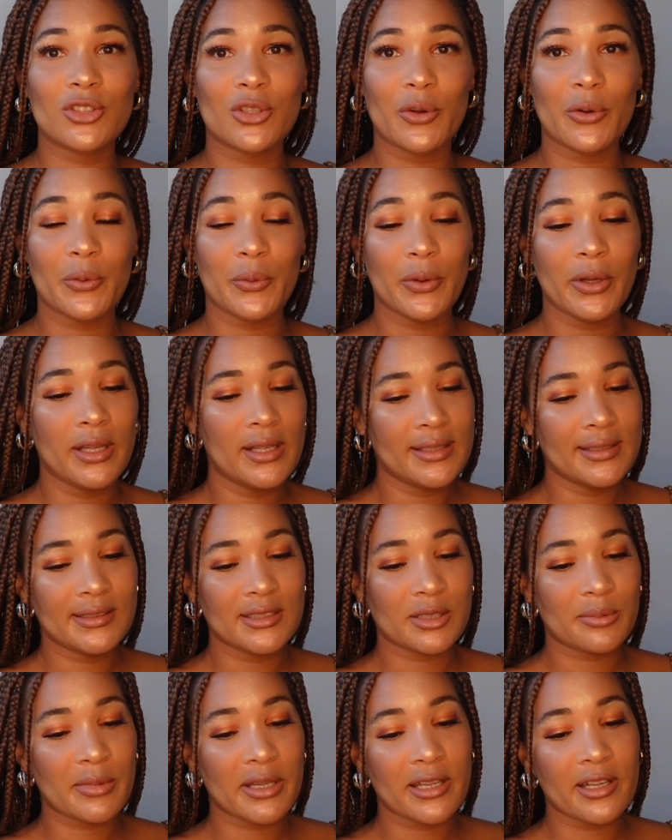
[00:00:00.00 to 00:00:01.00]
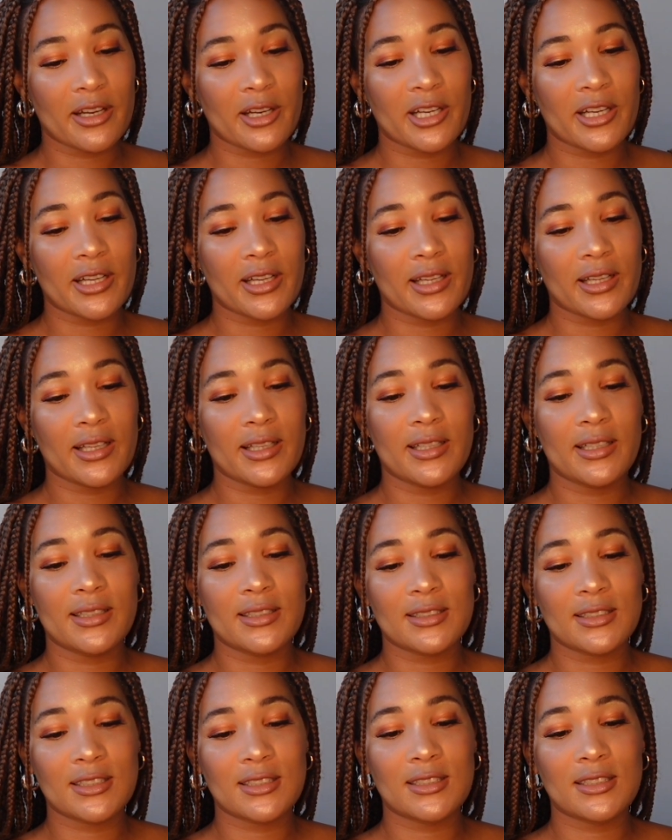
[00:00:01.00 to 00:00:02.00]
So Jamaica
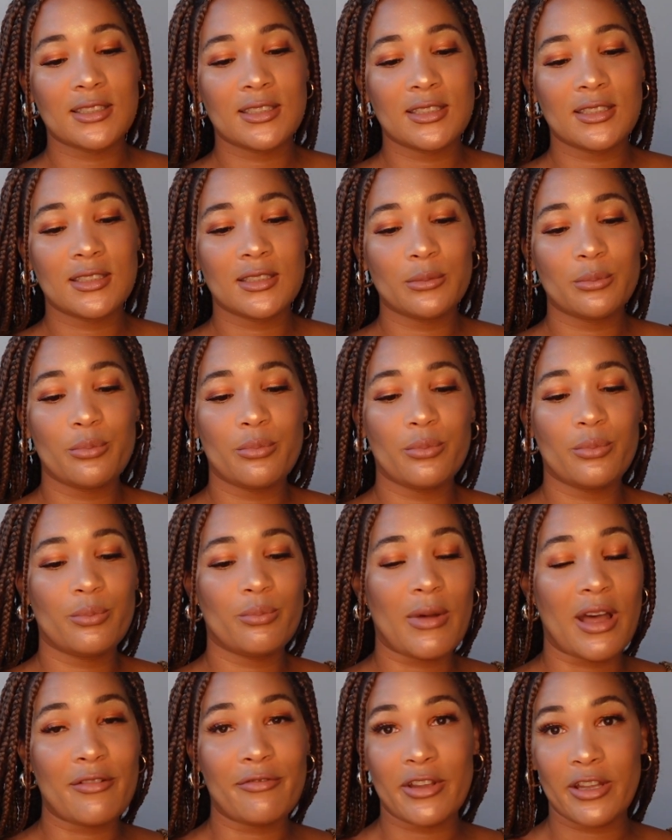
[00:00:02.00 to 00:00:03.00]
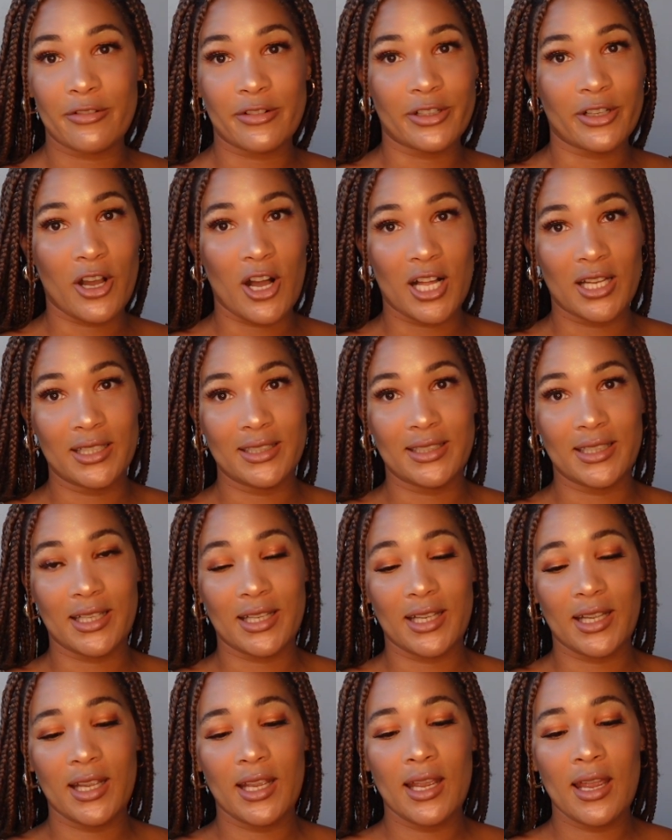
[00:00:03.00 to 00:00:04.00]
is my favorite
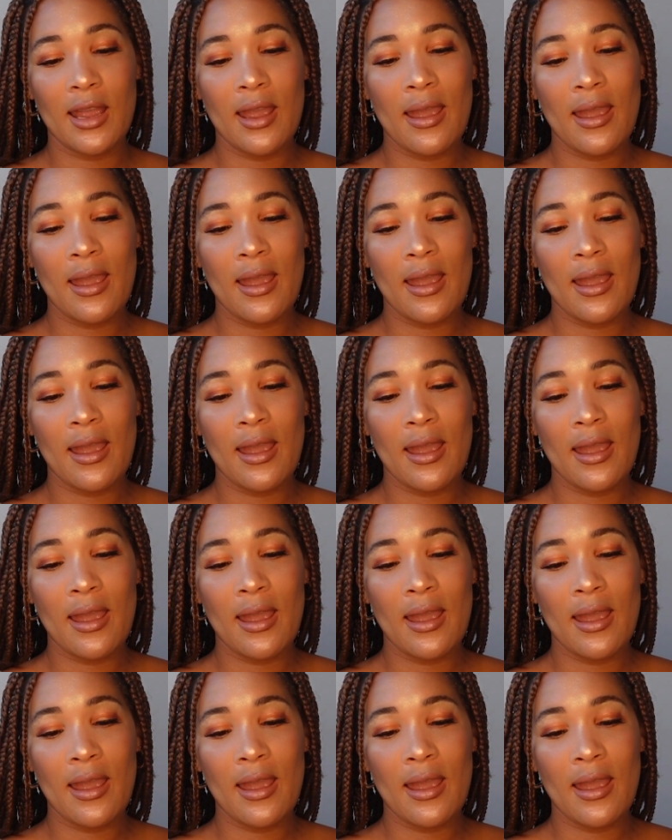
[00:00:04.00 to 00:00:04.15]
holiday.